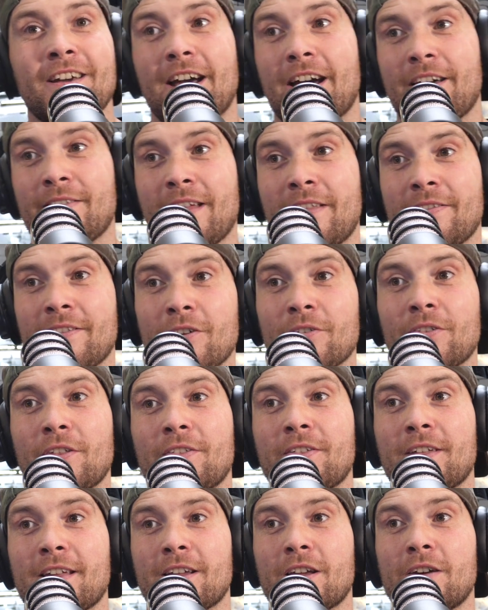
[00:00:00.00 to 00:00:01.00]
And then the other
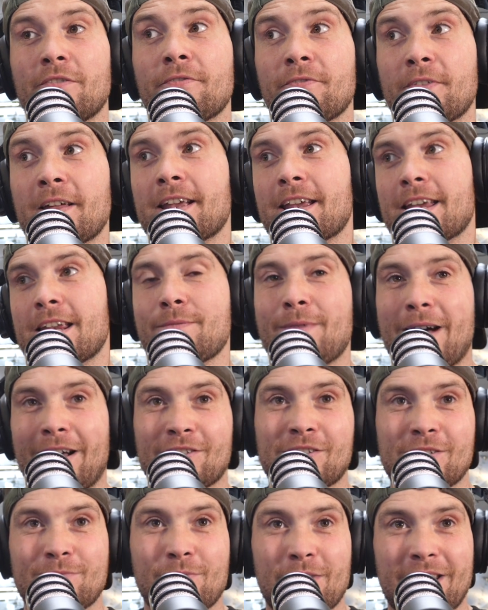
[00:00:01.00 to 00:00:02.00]
thing of thinking
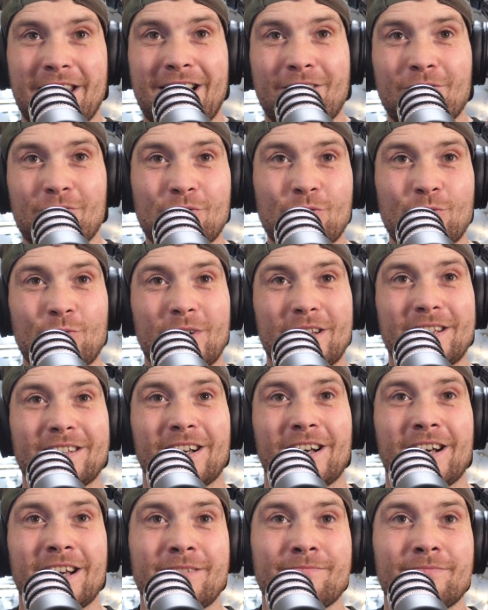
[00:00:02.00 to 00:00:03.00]
about somebody else all the
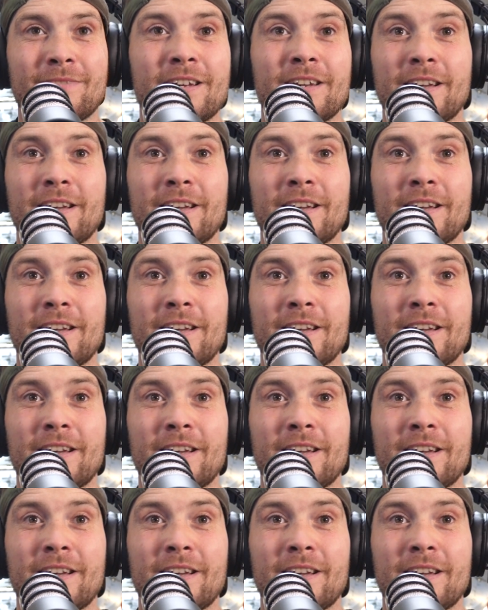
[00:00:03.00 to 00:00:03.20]
time